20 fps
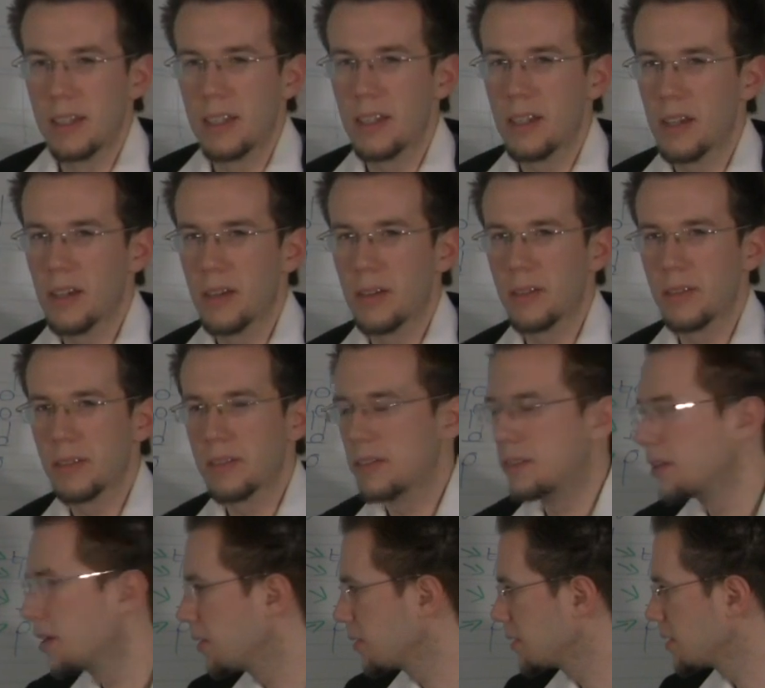
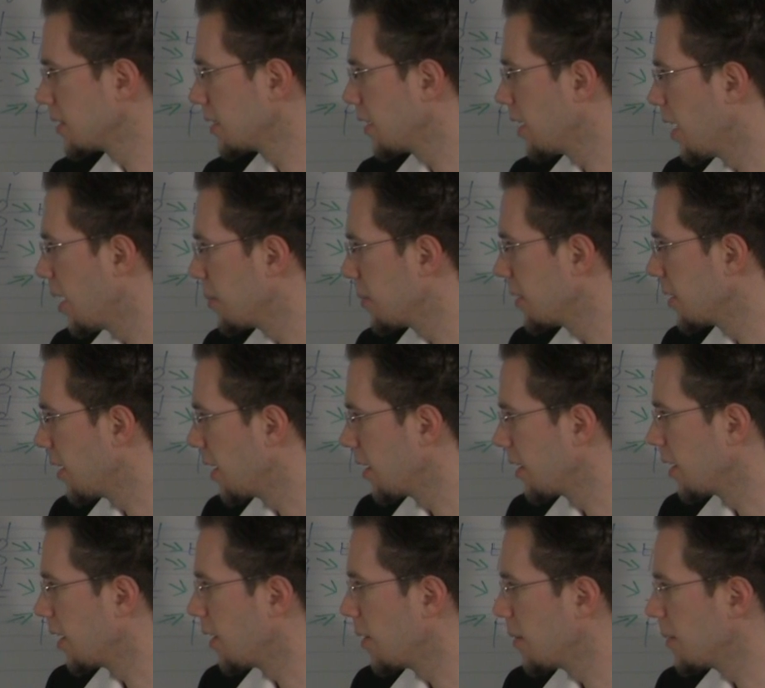Notes in common
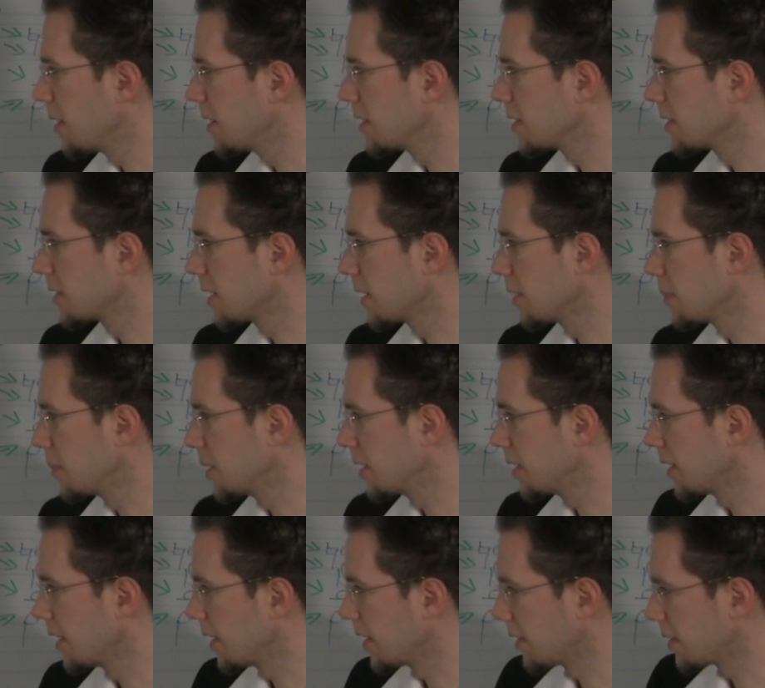aren't always going to
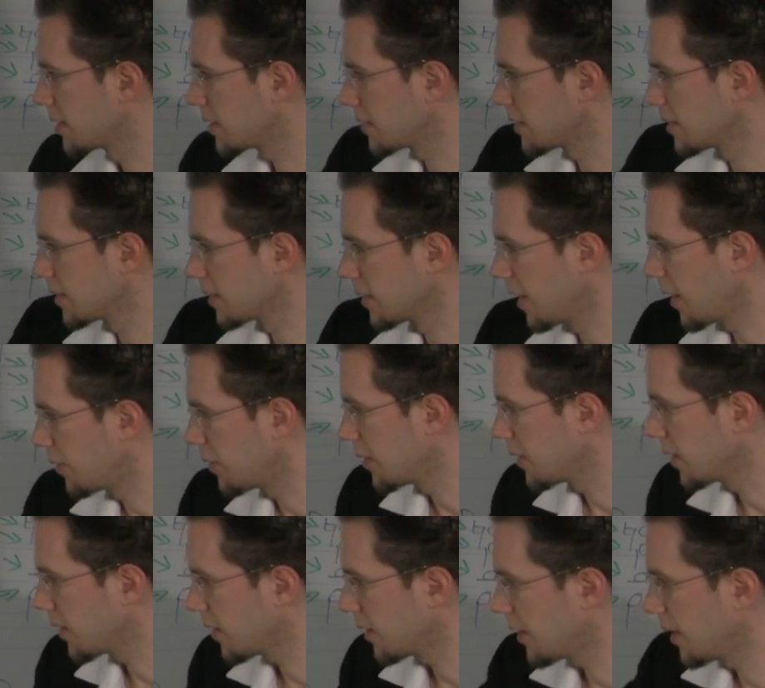be there. If
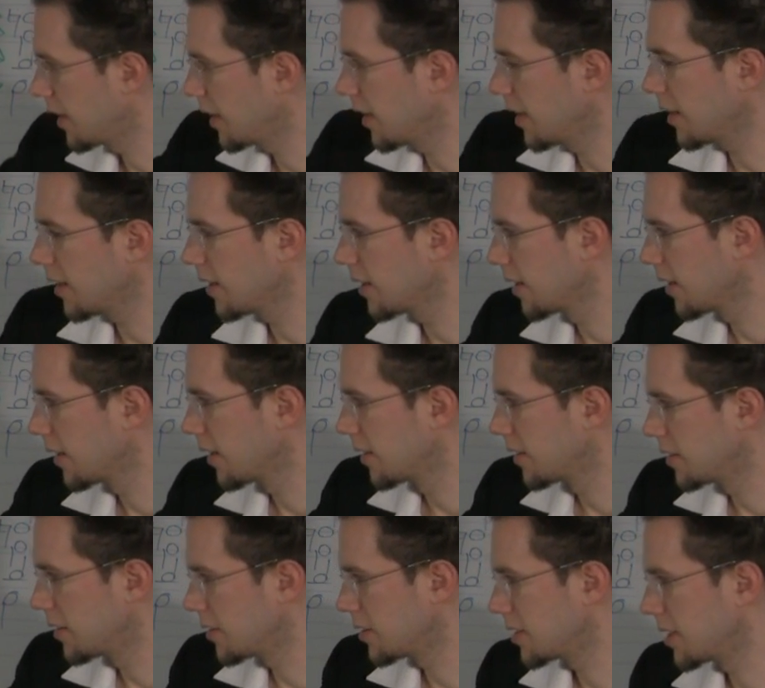you look here,
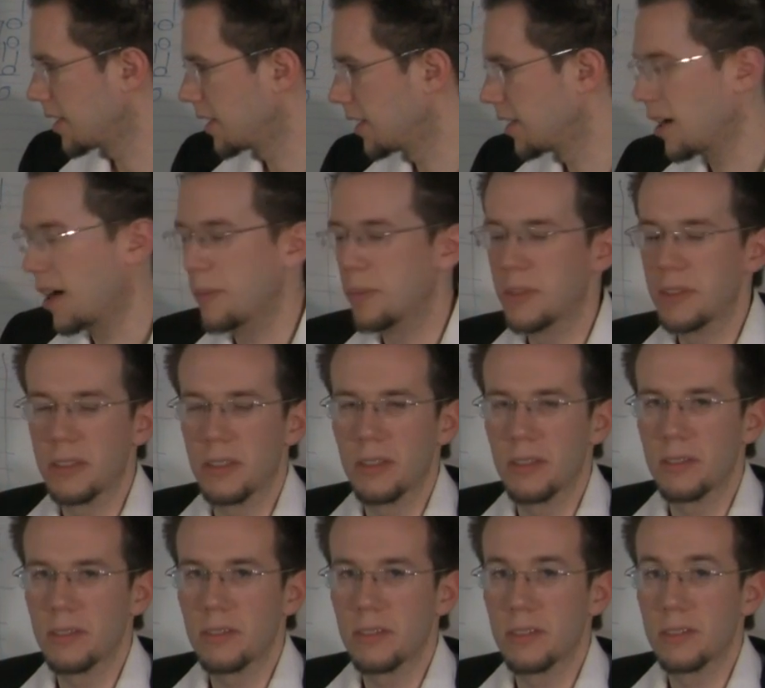do you see any common
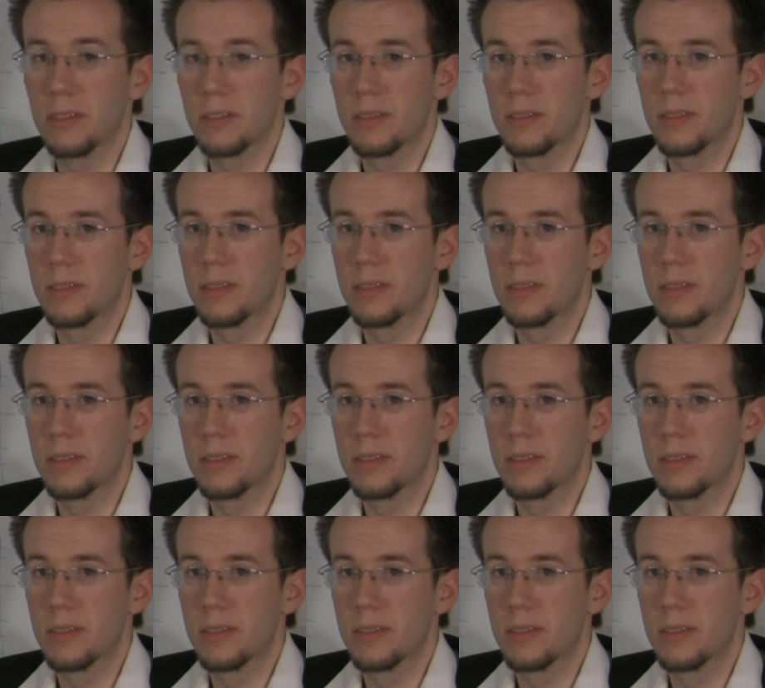tones?